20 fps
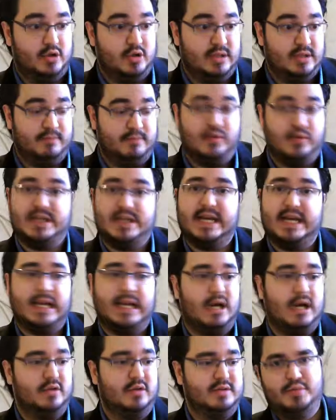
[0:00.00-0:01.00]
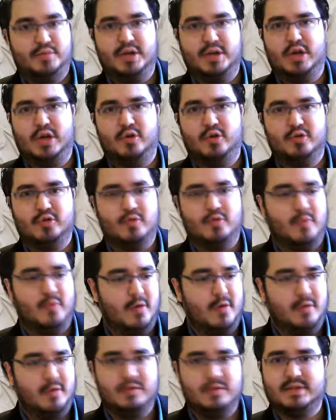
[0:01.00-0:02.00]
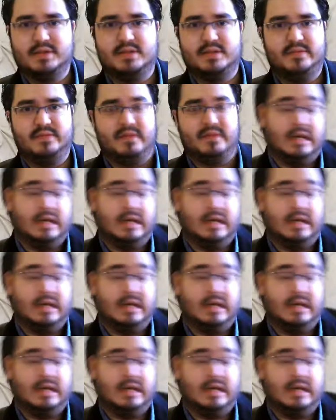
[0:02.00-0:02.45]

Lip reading: print that out, put it on your wall or something.